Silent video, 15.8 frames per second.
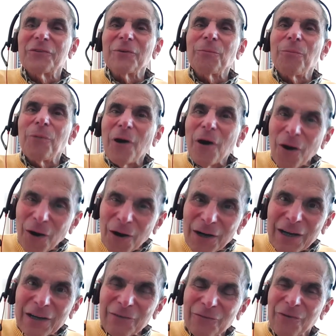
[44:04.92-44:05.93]

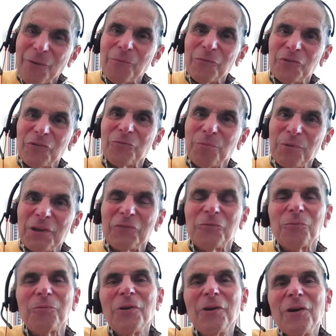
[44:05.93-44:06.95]
departed from a
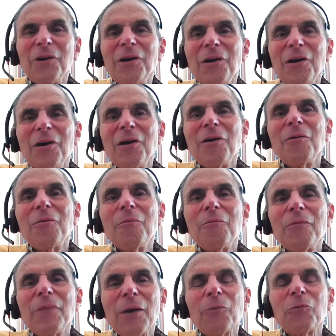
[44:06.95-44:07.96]
speech
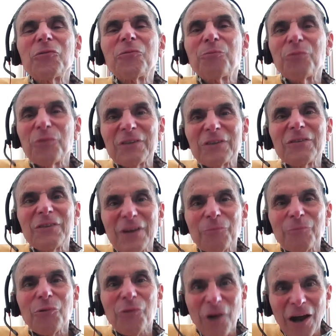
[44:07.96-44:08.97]
that was printed
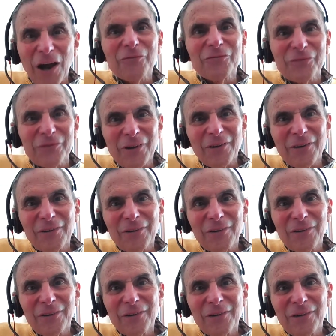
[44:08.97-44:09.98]
in Pravda.
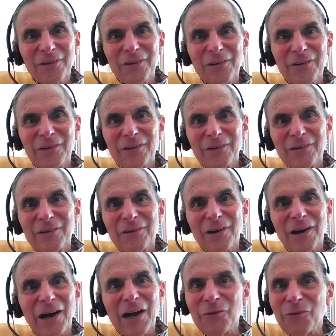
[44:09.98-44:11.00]

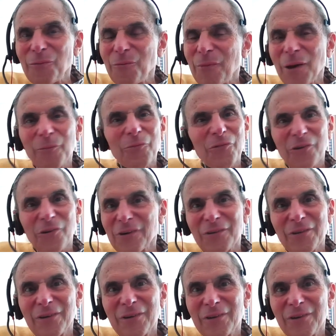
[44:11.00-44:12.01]
I remember it.
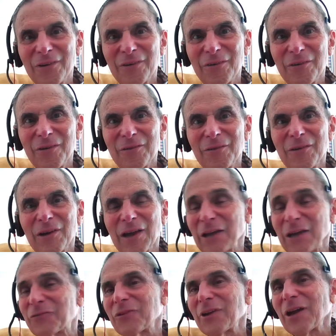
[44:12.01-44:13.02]

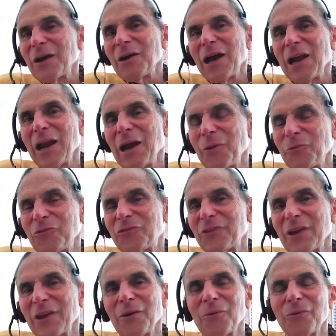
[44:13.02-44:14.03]
Actually, and I was
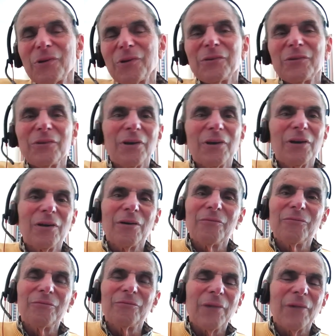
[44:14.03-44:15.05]
there when
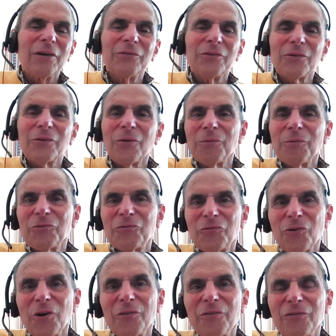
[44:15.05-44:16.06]
under
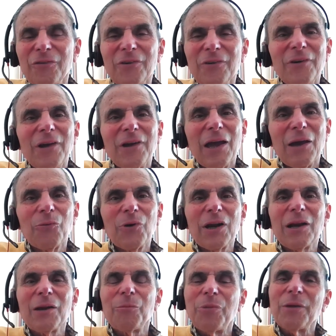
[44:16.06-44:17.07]
Gorbachev. And
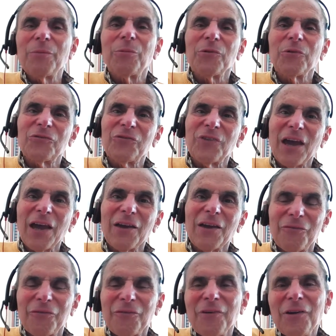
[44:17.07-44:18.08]
what did people
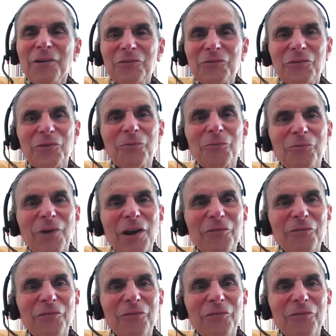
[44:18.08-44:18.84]
say to